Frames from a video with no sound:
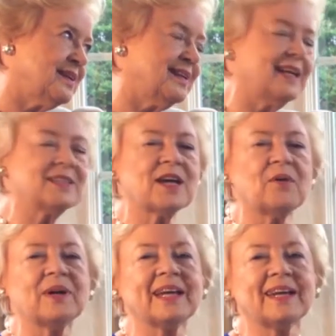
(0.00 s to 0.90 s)
And that's
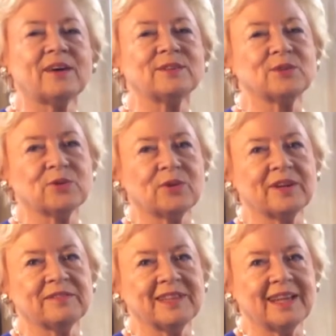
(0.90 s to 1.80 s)
how I get out the door
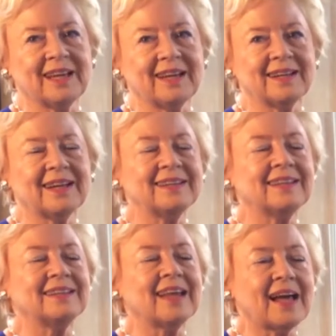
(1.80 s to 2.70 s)
every day. And I
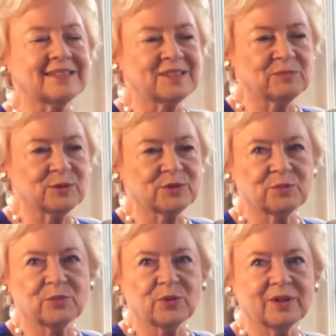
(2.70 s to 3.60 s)
think that's the most
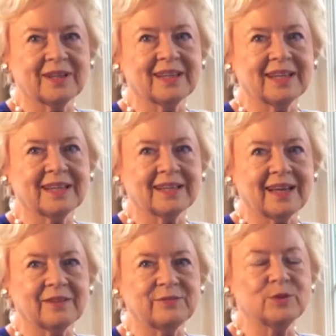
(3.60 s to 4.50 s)
important thing in life.